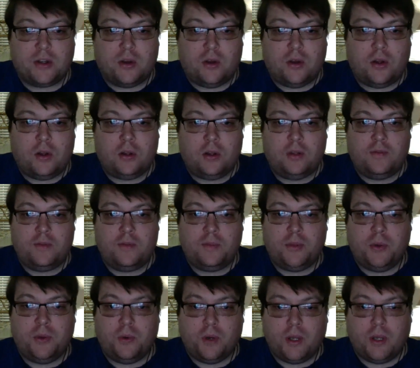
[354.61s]
all of the
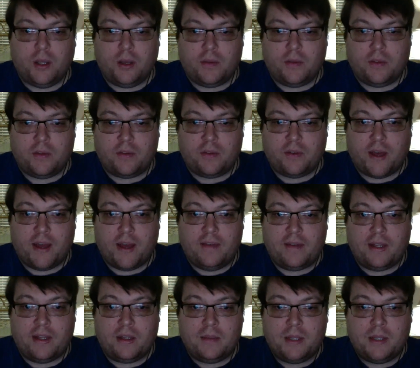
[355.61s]
purity of the 5
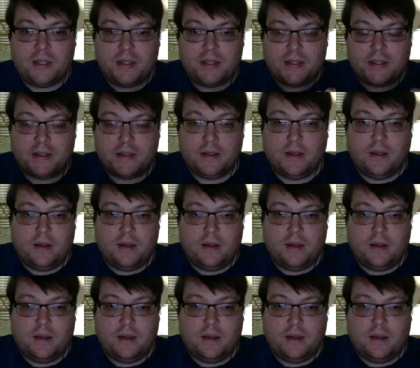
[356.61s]
elements